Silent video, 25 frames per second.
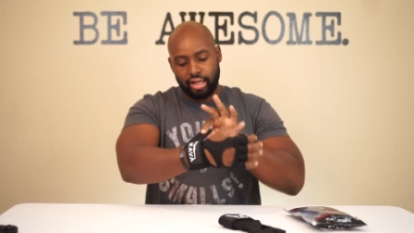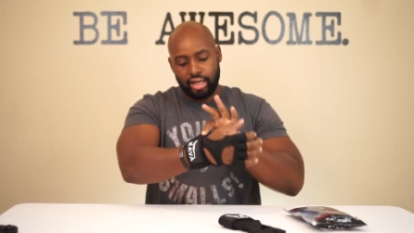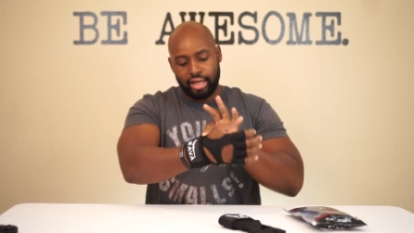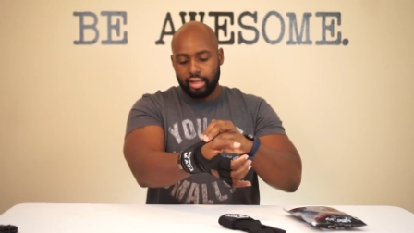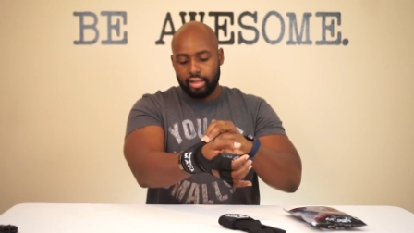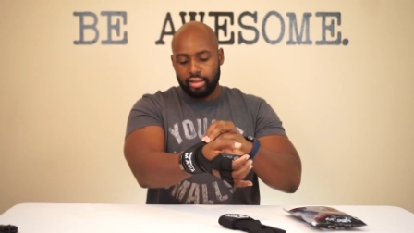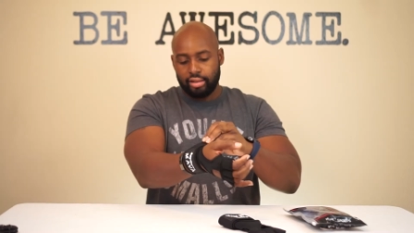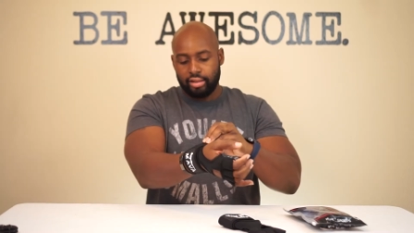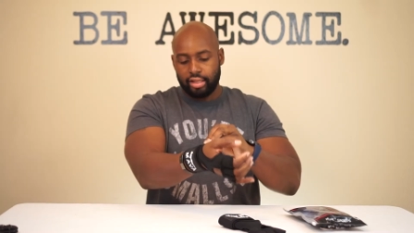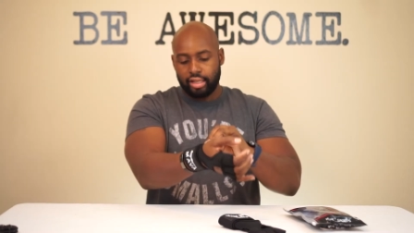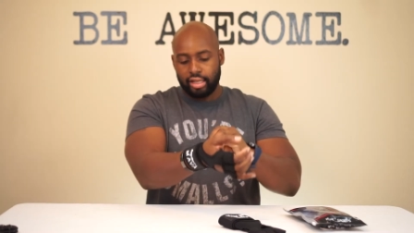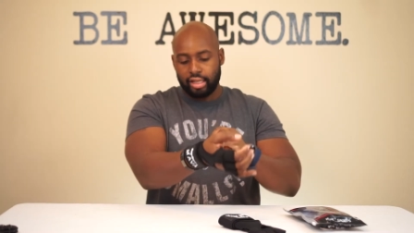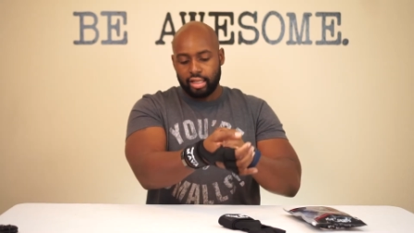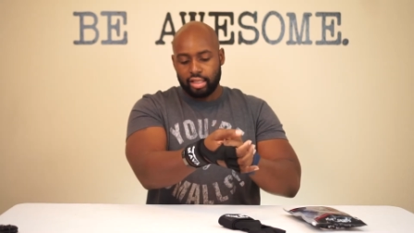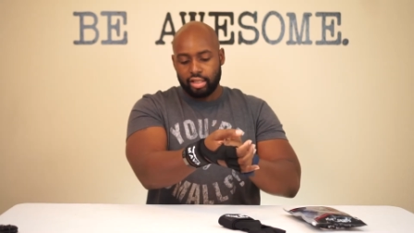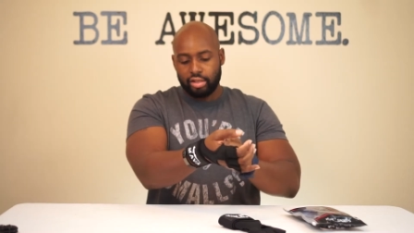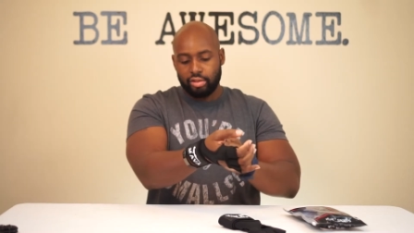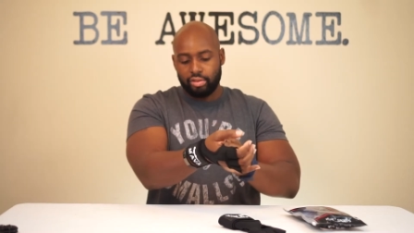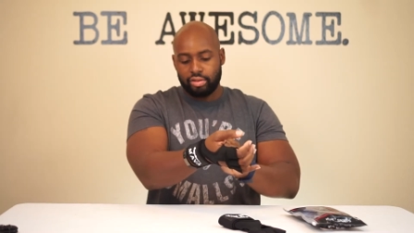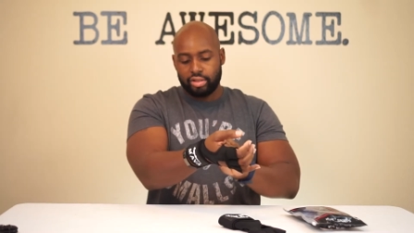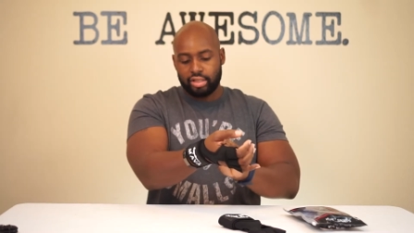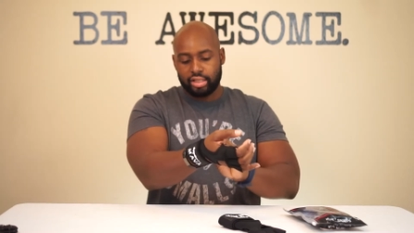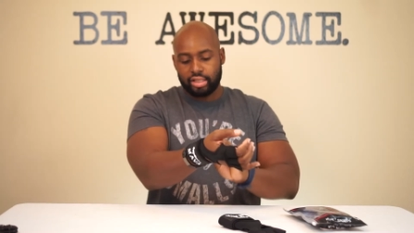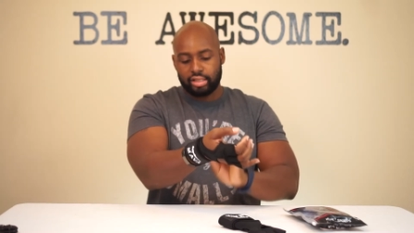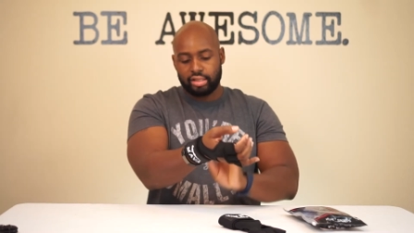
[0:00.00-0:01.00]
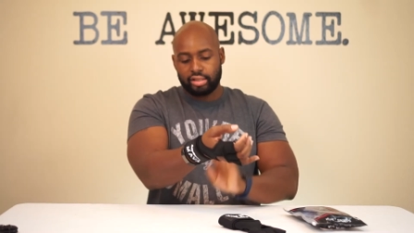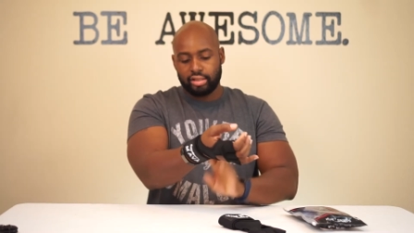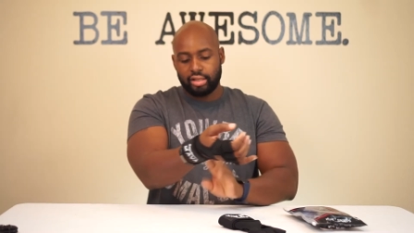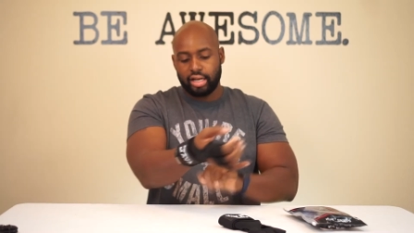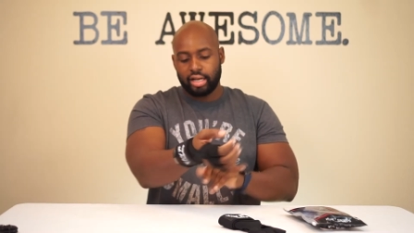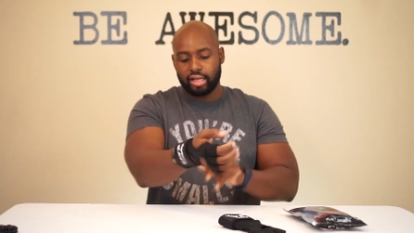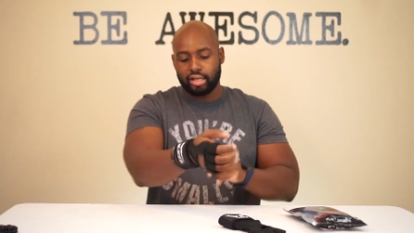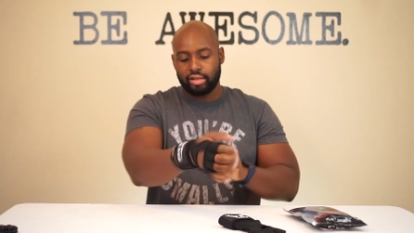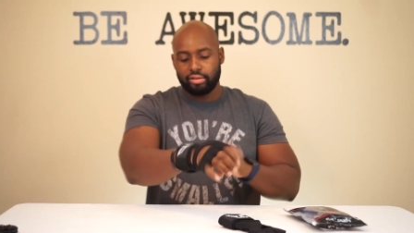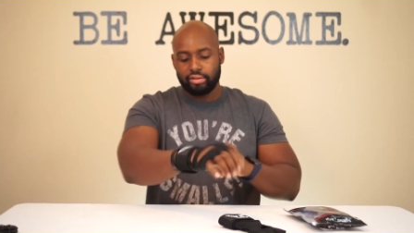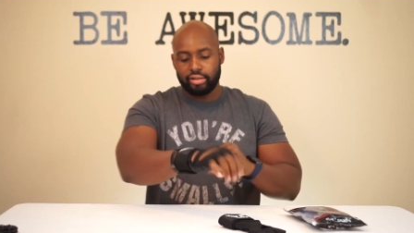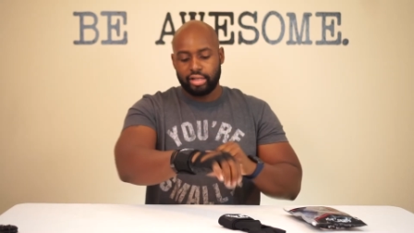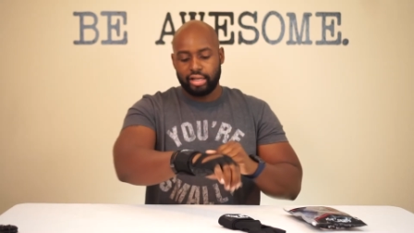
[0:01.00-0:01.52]
and then you just
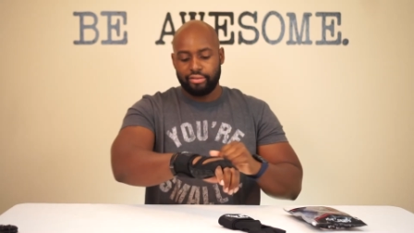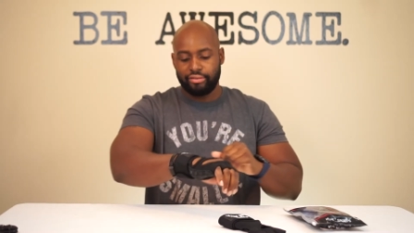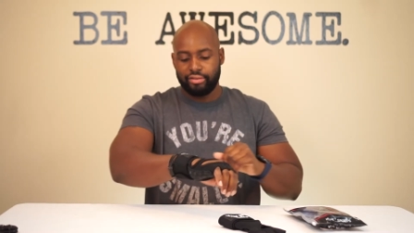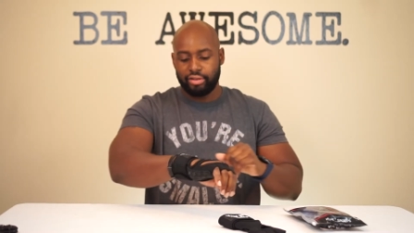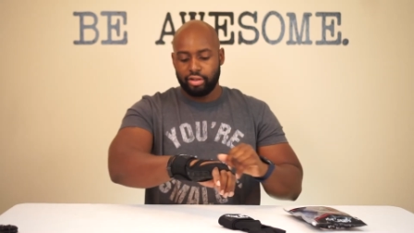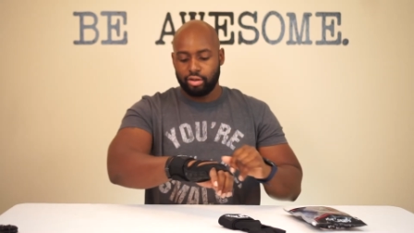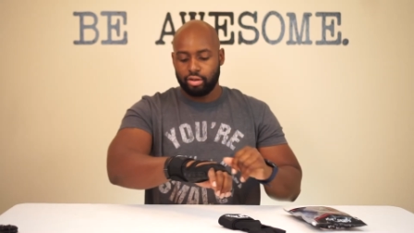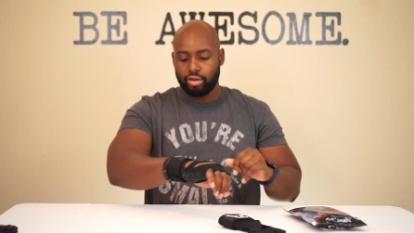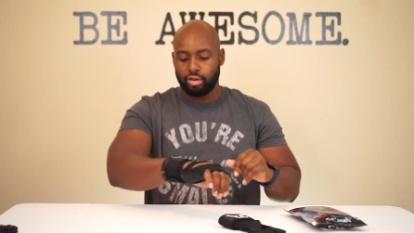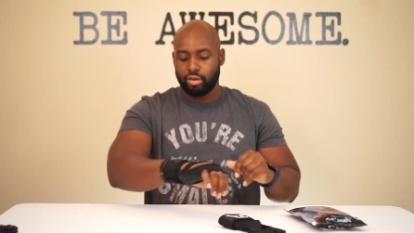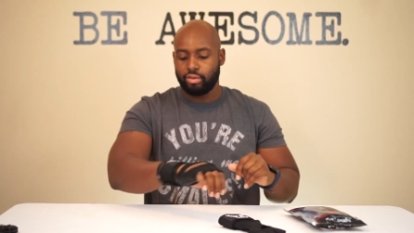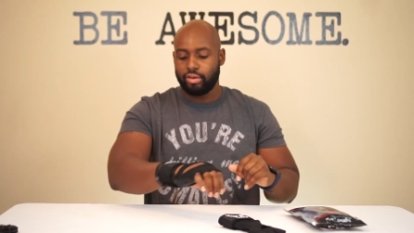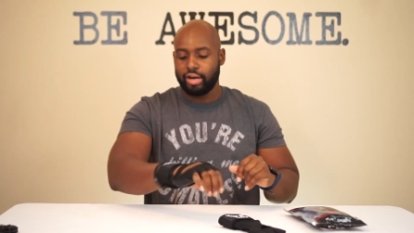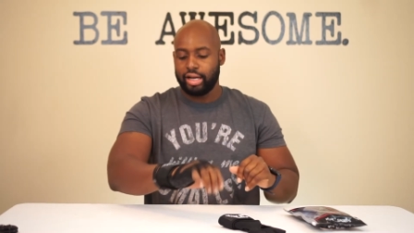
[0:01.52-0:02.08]
lock on that Velcro